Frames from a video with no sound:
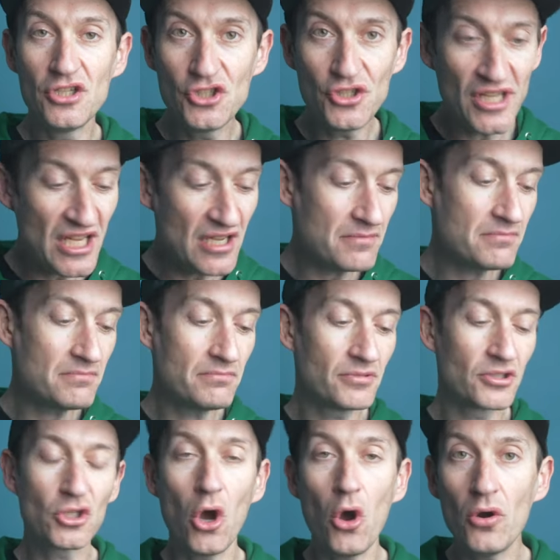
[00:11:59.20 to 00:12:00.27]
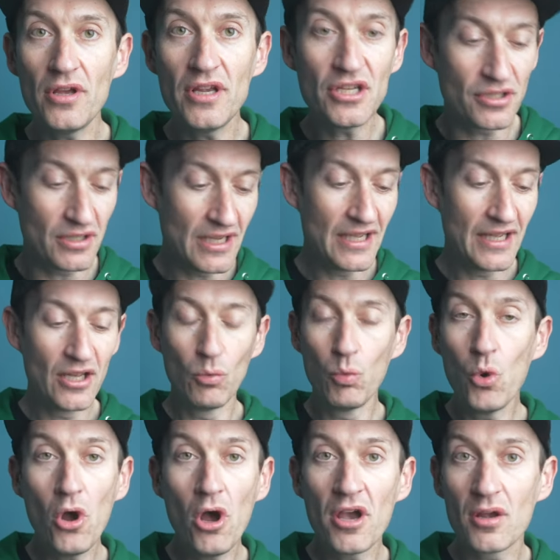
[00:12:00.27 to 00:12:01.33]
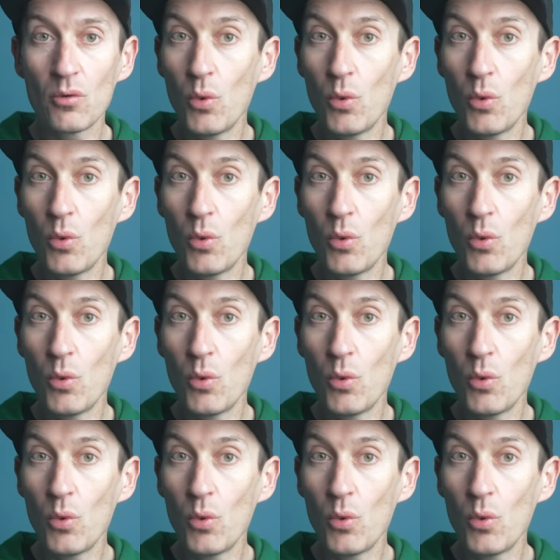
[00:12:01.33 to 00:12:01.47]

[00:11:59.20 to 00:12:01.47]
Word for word: gym, college, work,